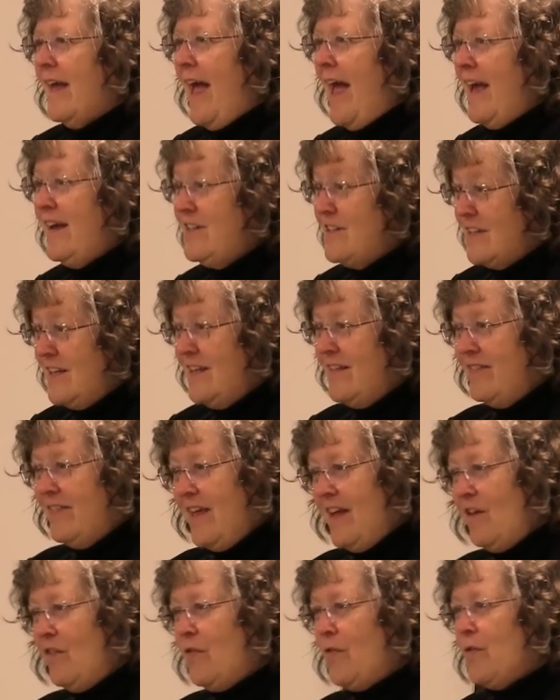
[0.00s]
actually
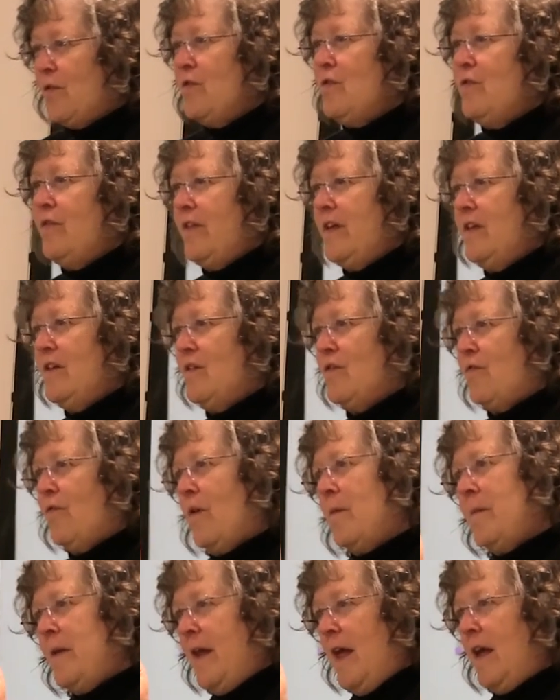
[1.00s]
think through this
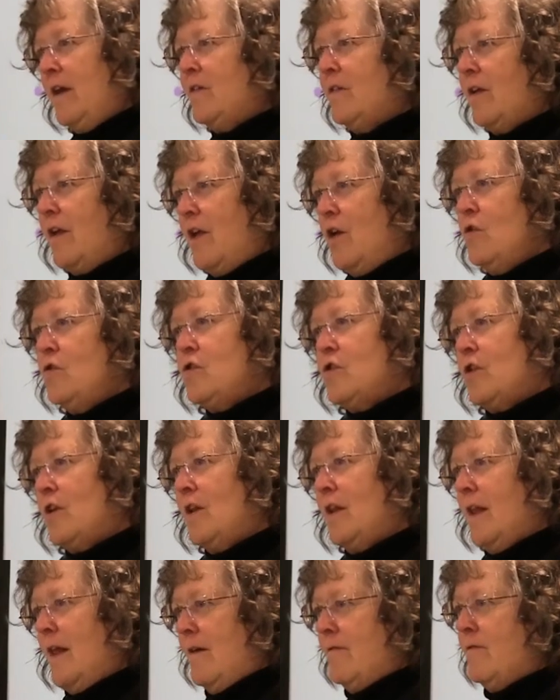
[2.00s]
from an execution
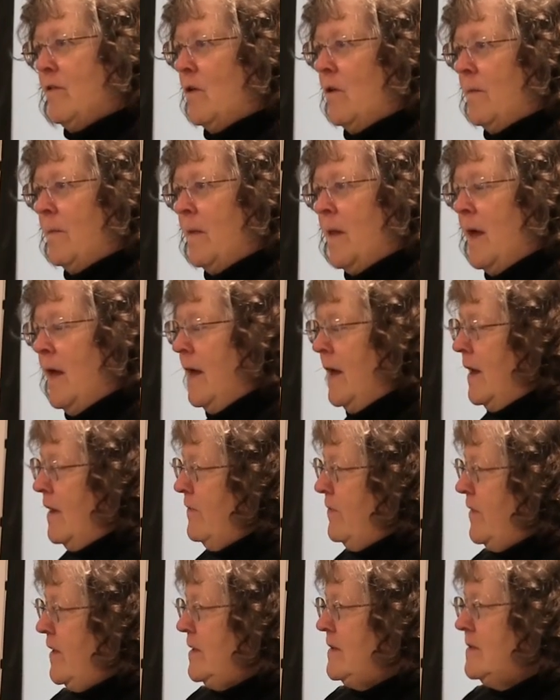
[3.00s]
level.
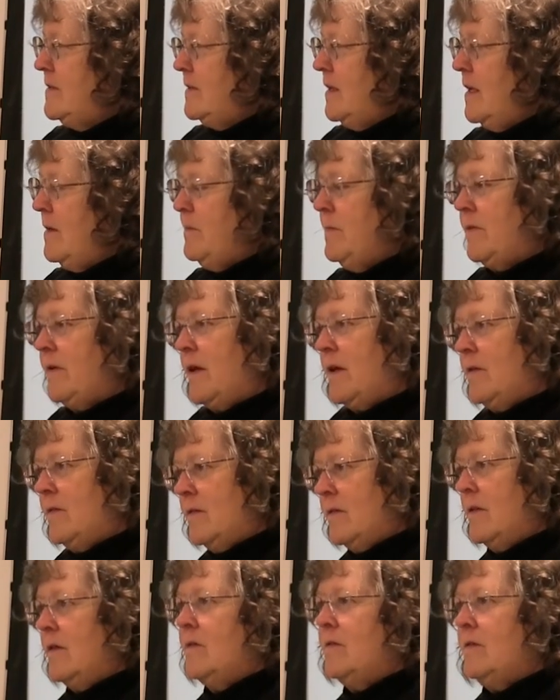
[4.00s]
If this team's
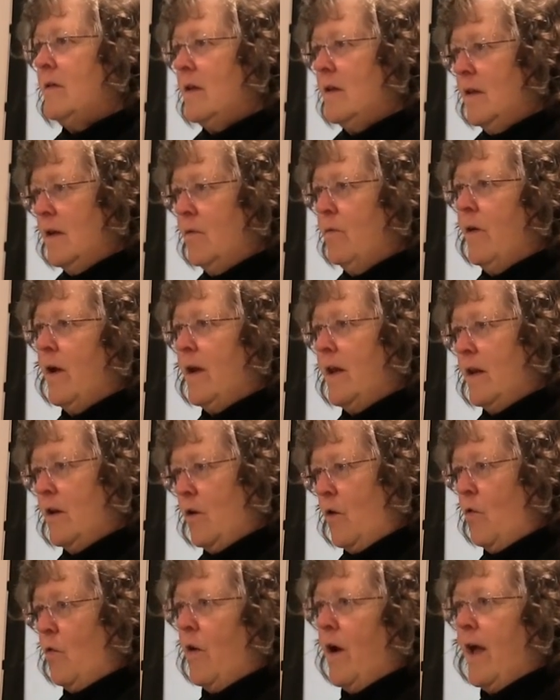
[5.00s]
consistently ready
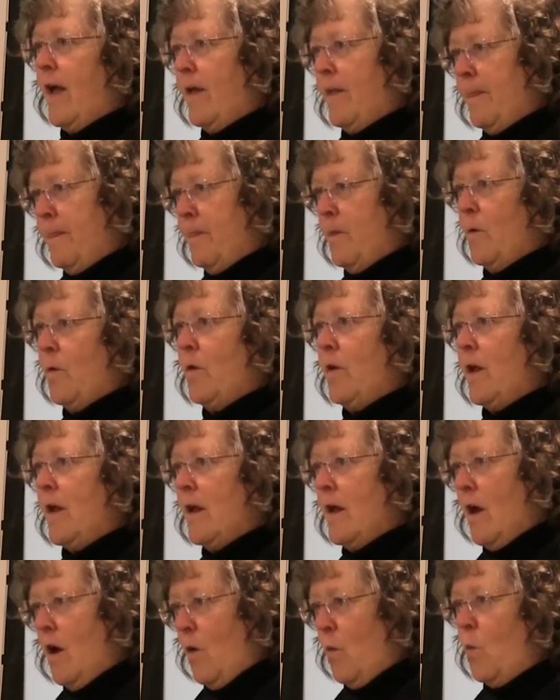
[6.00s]
to crank
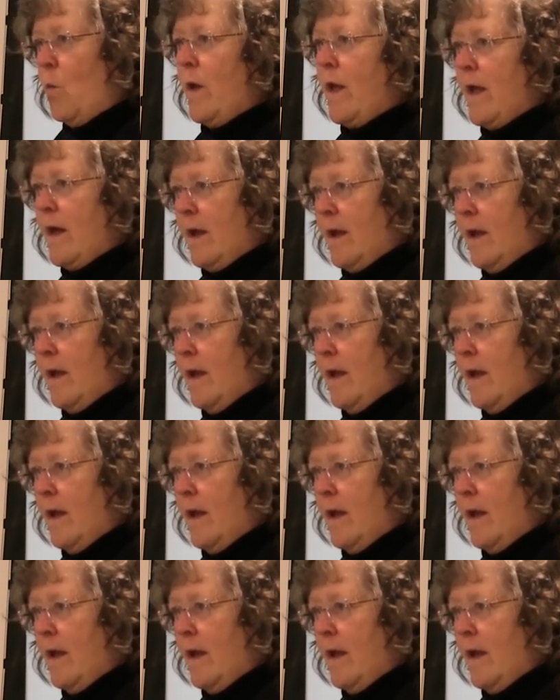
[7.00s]
30 a week,